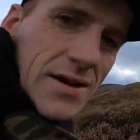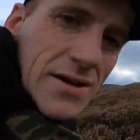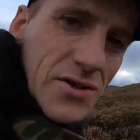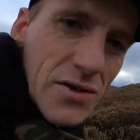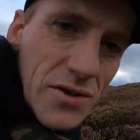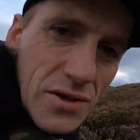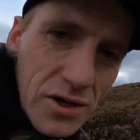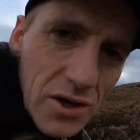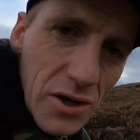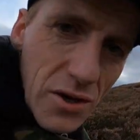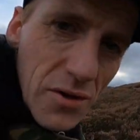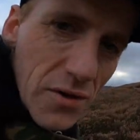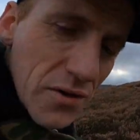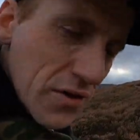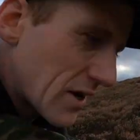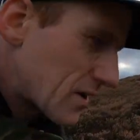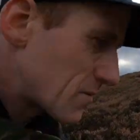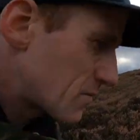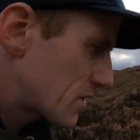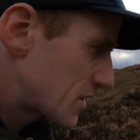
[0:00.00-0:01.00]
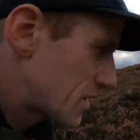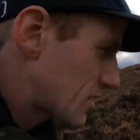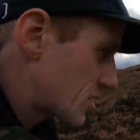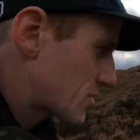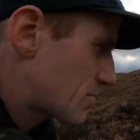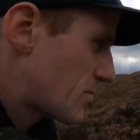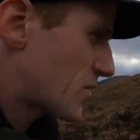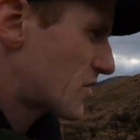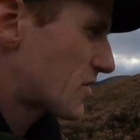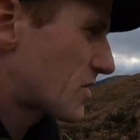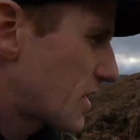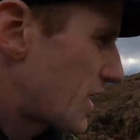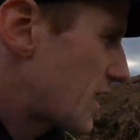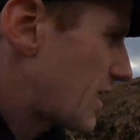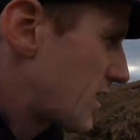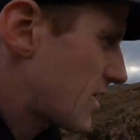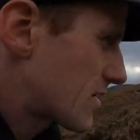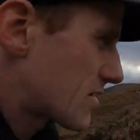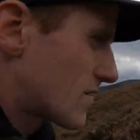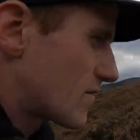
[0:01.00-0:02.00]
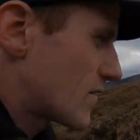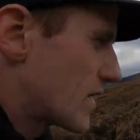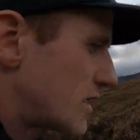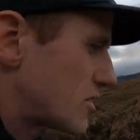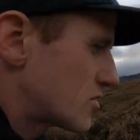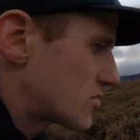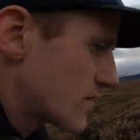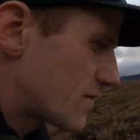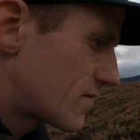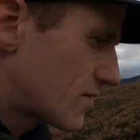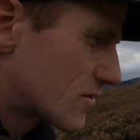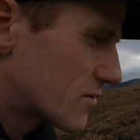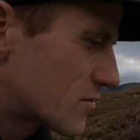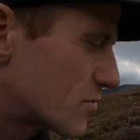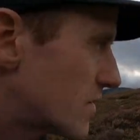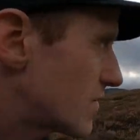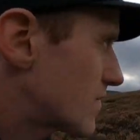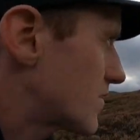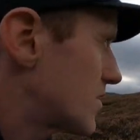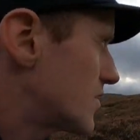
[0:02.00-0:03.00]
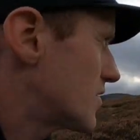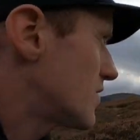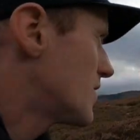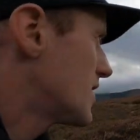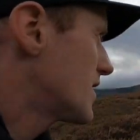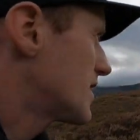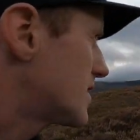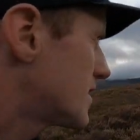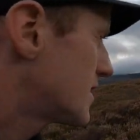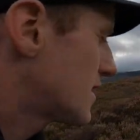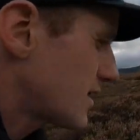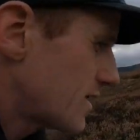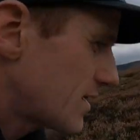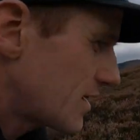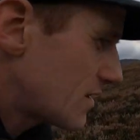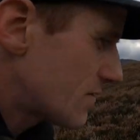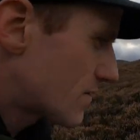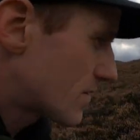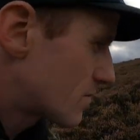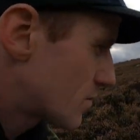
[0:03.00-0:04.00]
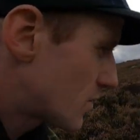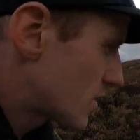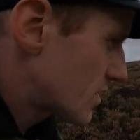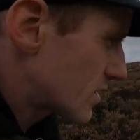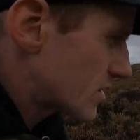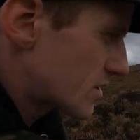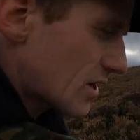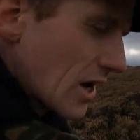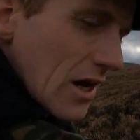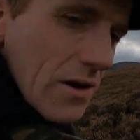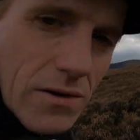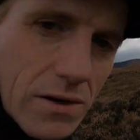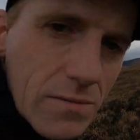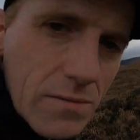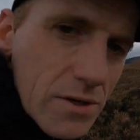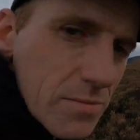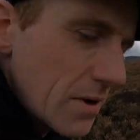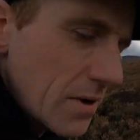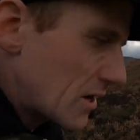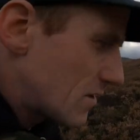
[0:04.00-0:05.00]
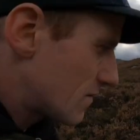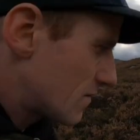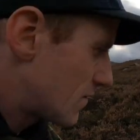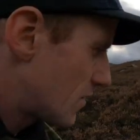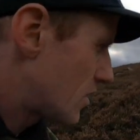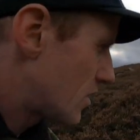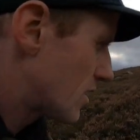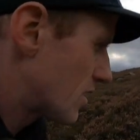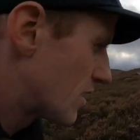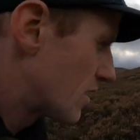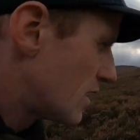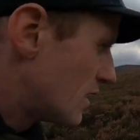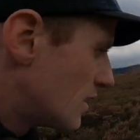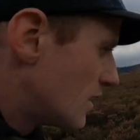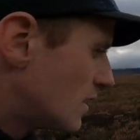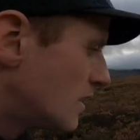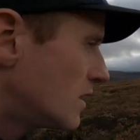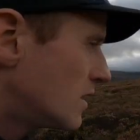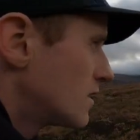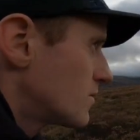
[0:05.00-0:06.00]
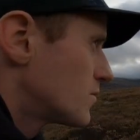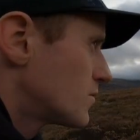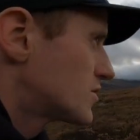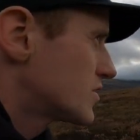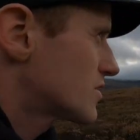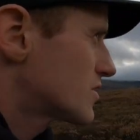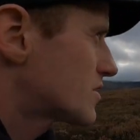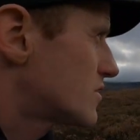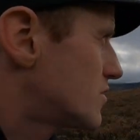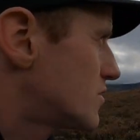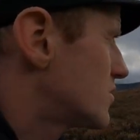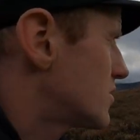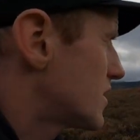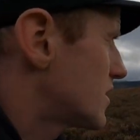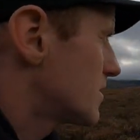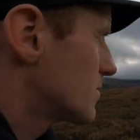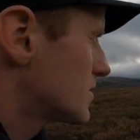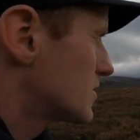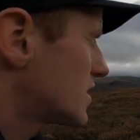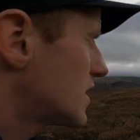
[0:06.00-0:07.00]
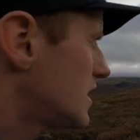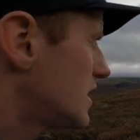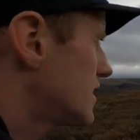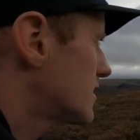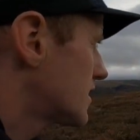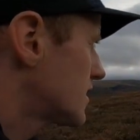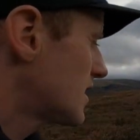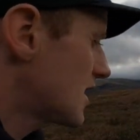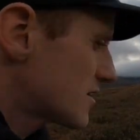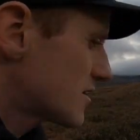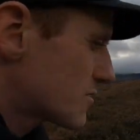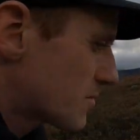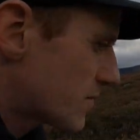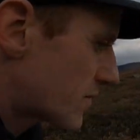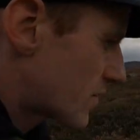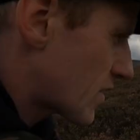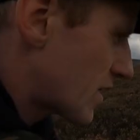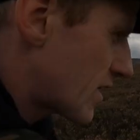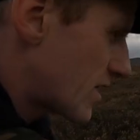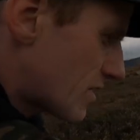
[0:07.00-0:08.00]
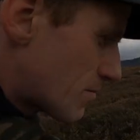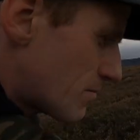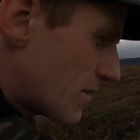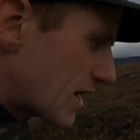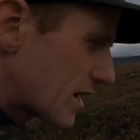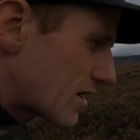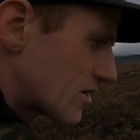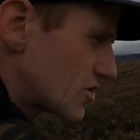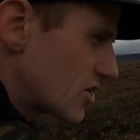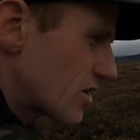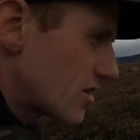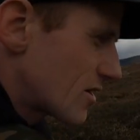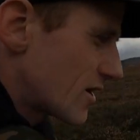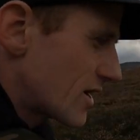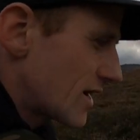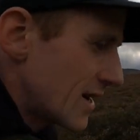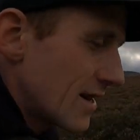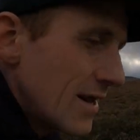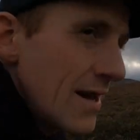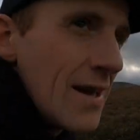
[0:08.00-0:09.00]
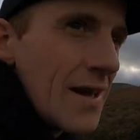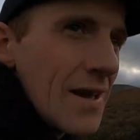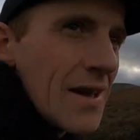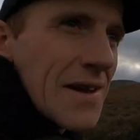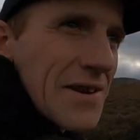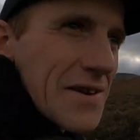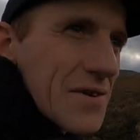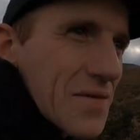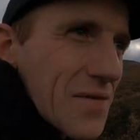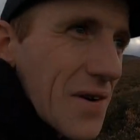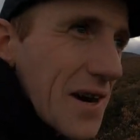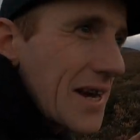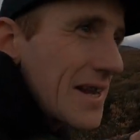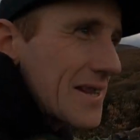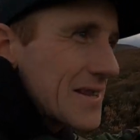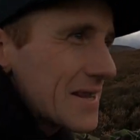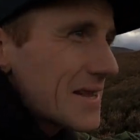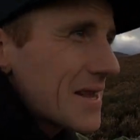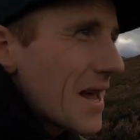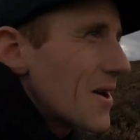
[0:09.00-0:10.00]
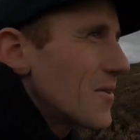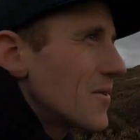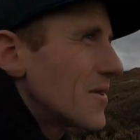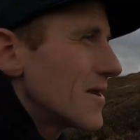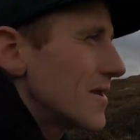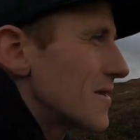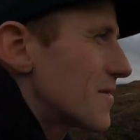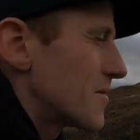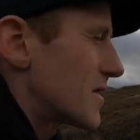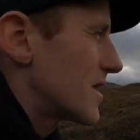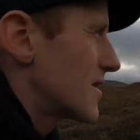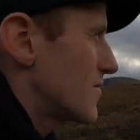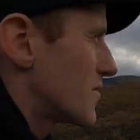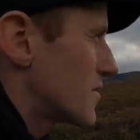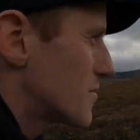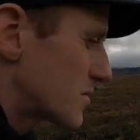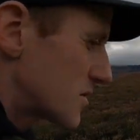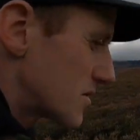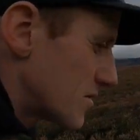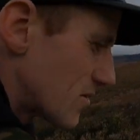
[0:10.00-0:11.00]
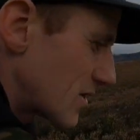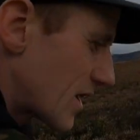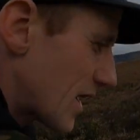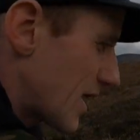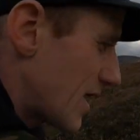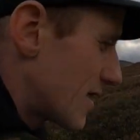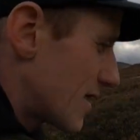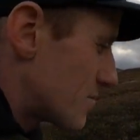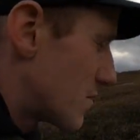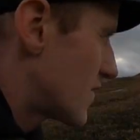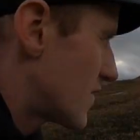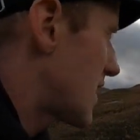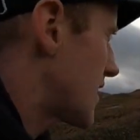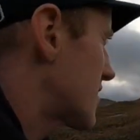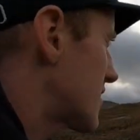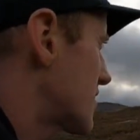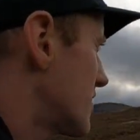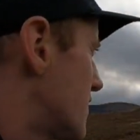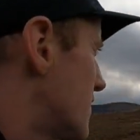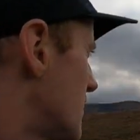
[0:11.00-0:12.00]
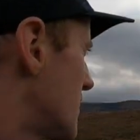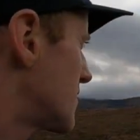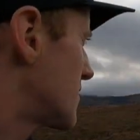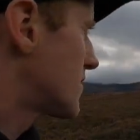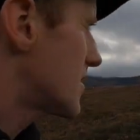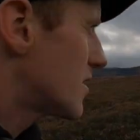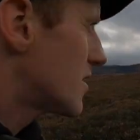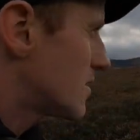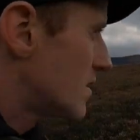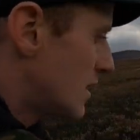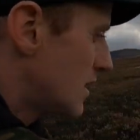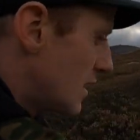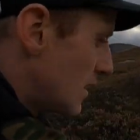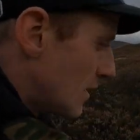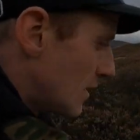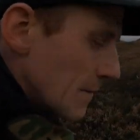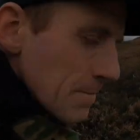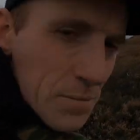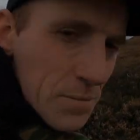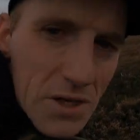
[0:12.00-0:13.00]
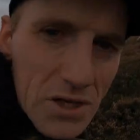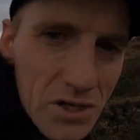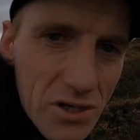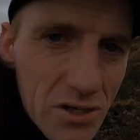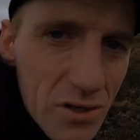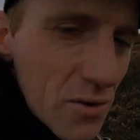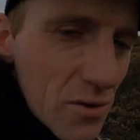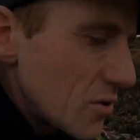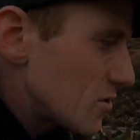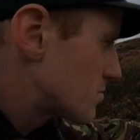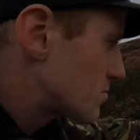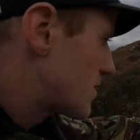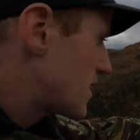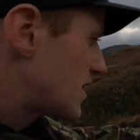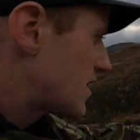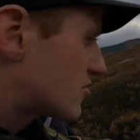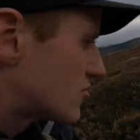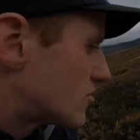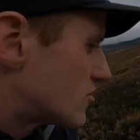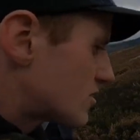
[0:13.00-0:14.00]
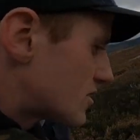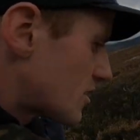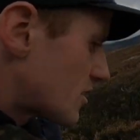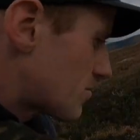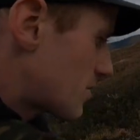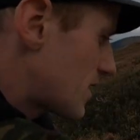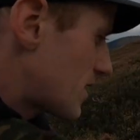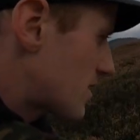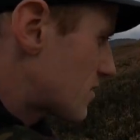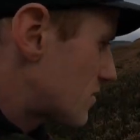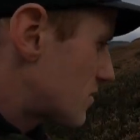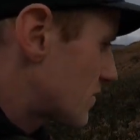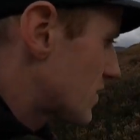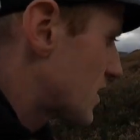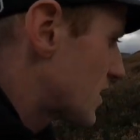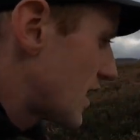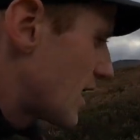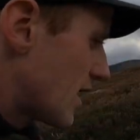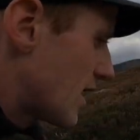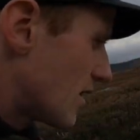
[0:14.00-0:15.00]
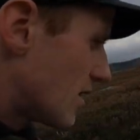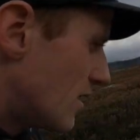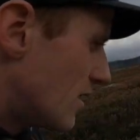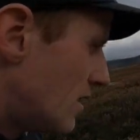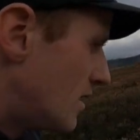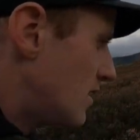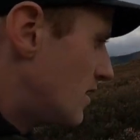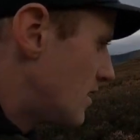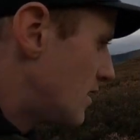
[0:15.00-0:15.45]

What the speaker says: So the cool thing with this spontaneous adventure, folks, we've got no idea even what this tower was built for. We just know that it was here, and as we've tried to make a journey to find the tower wherever it was located, we've actually found out this is the old main road up here over the hill.